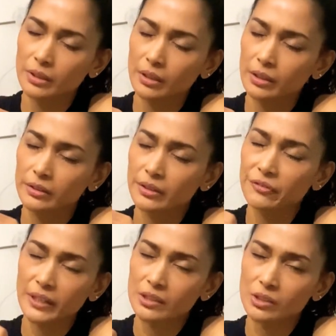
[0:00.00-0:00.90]
in
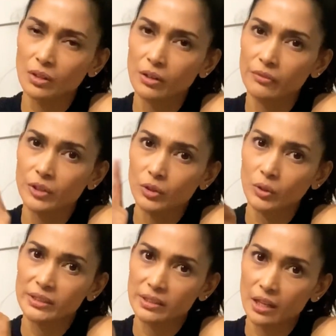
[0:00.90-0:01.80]
defense of
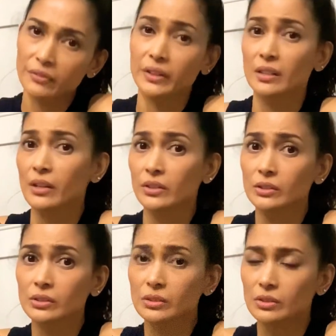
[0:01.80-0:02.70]
yourself and
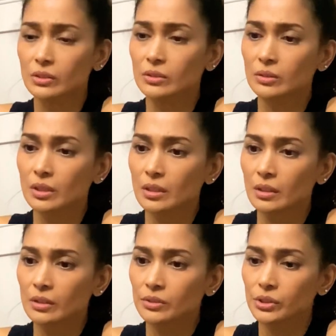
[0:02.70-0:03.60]
others. So
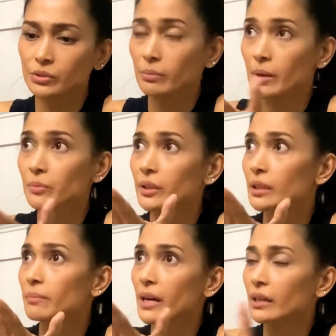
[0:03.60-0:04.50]
just remember in
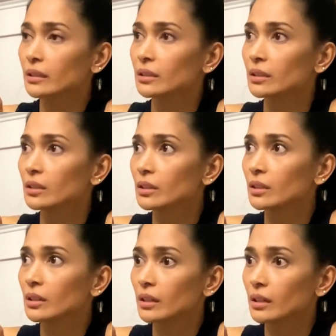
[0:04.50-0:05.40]
the back,
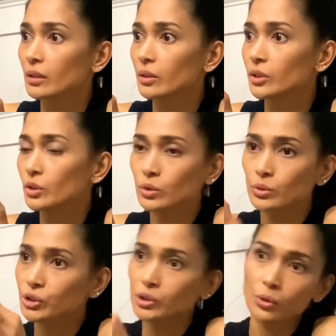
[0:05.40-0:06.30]
you
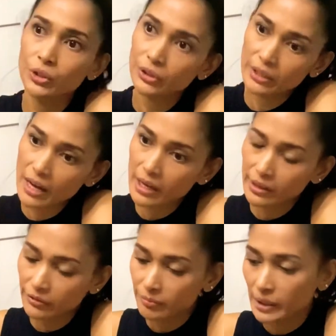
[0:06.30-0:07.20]
show your
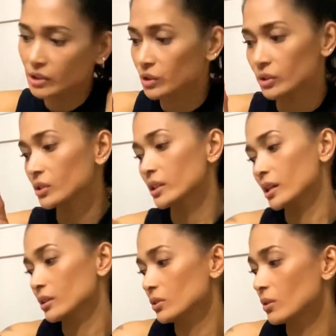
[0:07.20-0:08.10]
knife, make sure
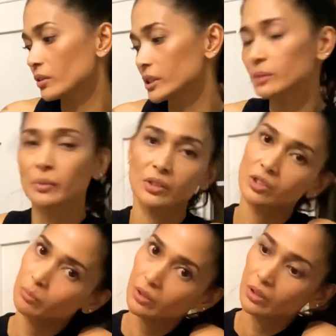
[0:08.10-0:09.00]
that you are
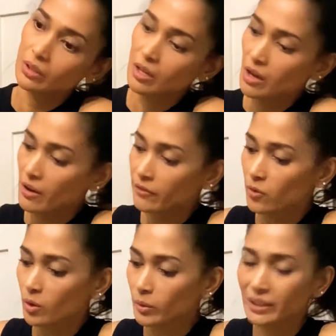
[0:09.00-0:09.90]
responsible
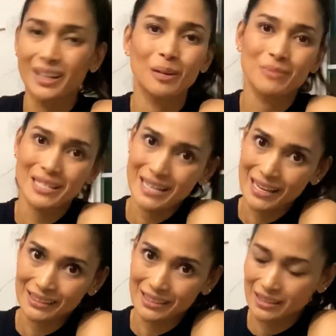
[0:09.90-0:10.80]
for what comes
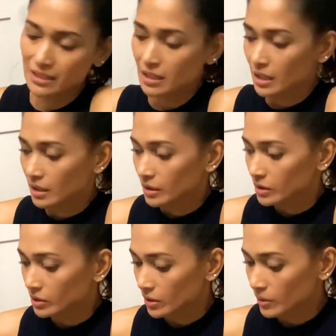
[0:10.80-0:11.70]
next.
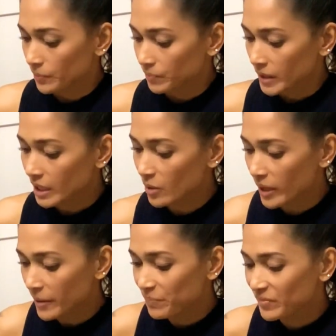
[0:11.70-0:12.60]
So
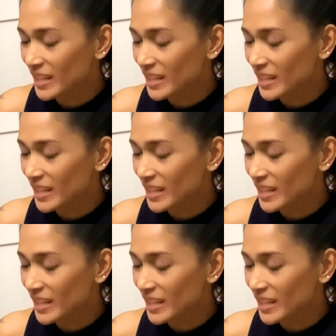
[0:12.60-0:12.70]
anyway,